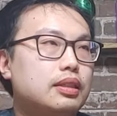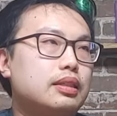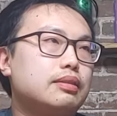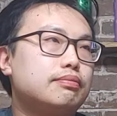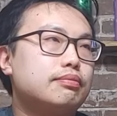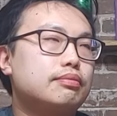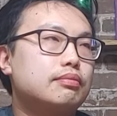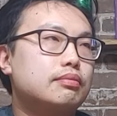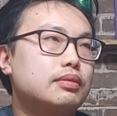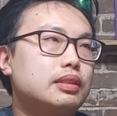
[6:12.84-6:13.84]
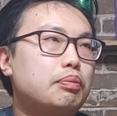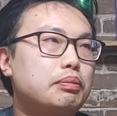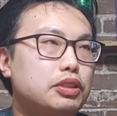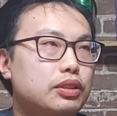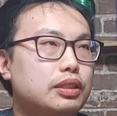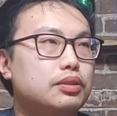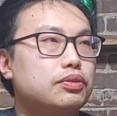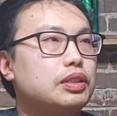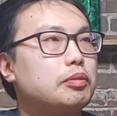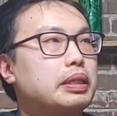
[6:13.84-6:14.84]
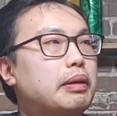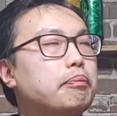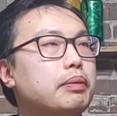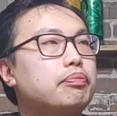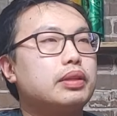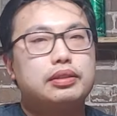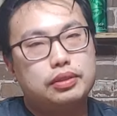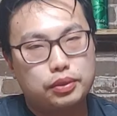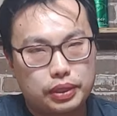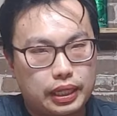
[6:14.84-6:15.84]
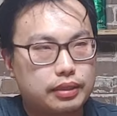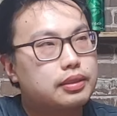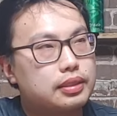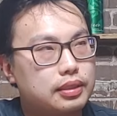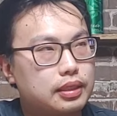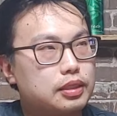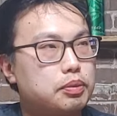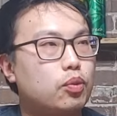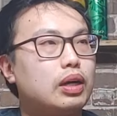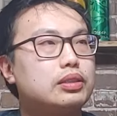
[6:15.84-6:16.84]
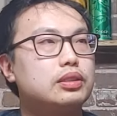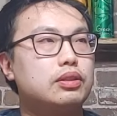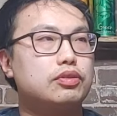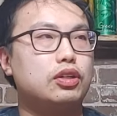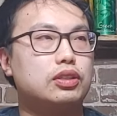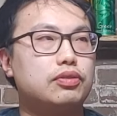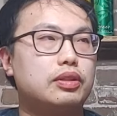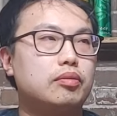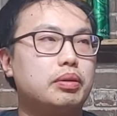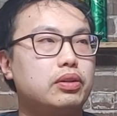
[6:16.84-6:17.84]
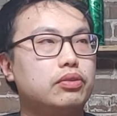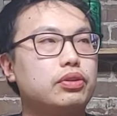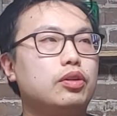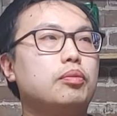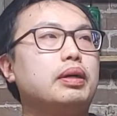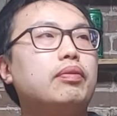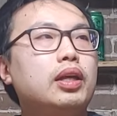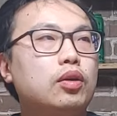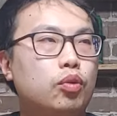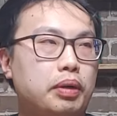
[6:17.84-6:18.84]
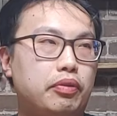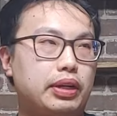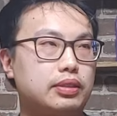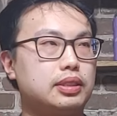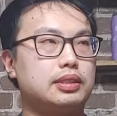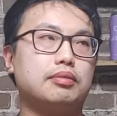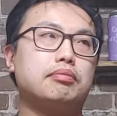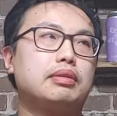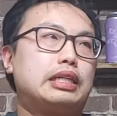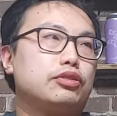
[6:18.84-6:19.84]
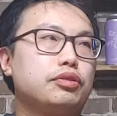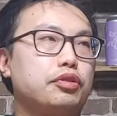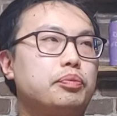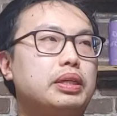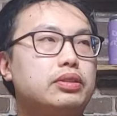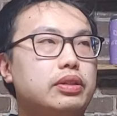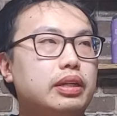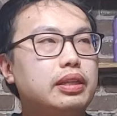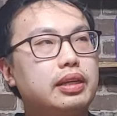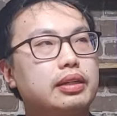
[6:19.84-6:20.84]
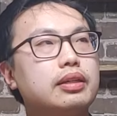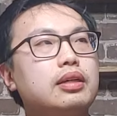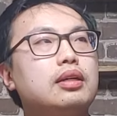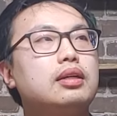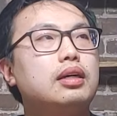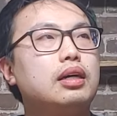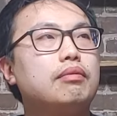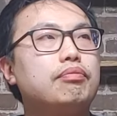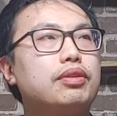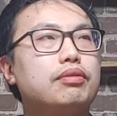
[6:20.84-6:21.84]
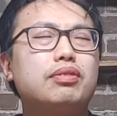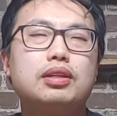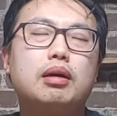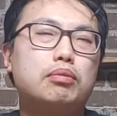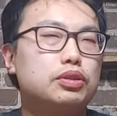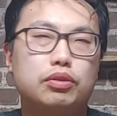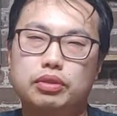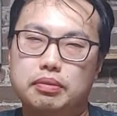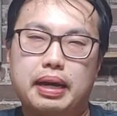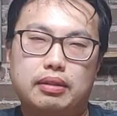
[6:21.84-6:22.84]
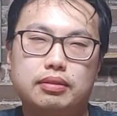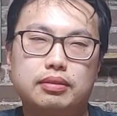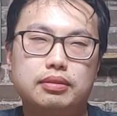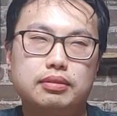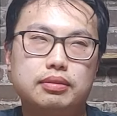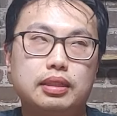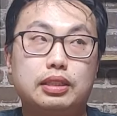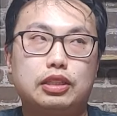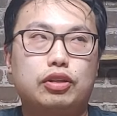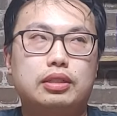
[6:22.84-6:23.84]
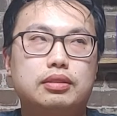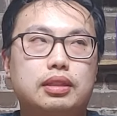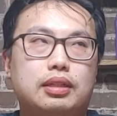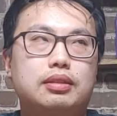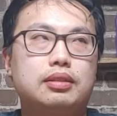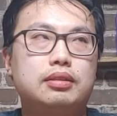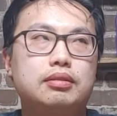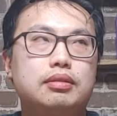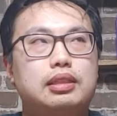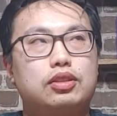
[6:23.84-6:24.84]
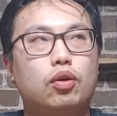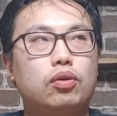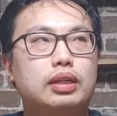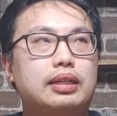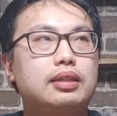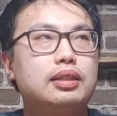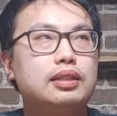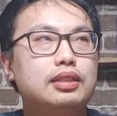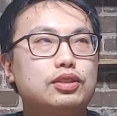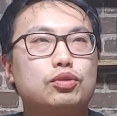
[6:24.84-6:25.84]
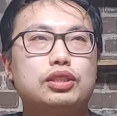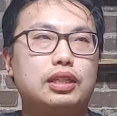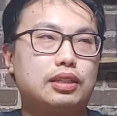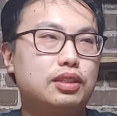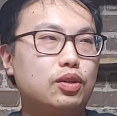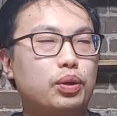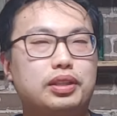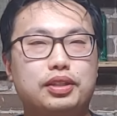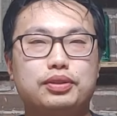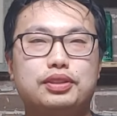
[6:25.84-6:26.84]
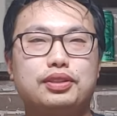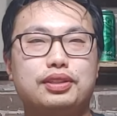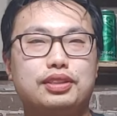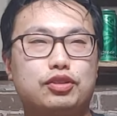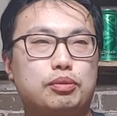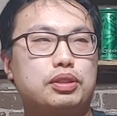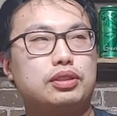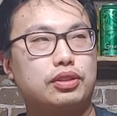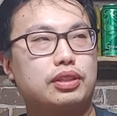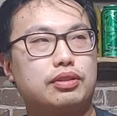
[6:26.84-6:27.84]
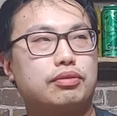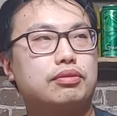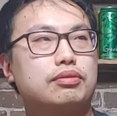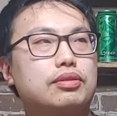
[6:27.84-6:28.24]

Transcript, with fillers: Um, I probably should like do a video about that, but and do it again because like it's been a while since I've talked a, bit, a video about what my rating system actually really means. And in the end, um, the the numbers don't really matter. At least I try to like. That's the goal. Like, don't just like quickly go into the description and look at the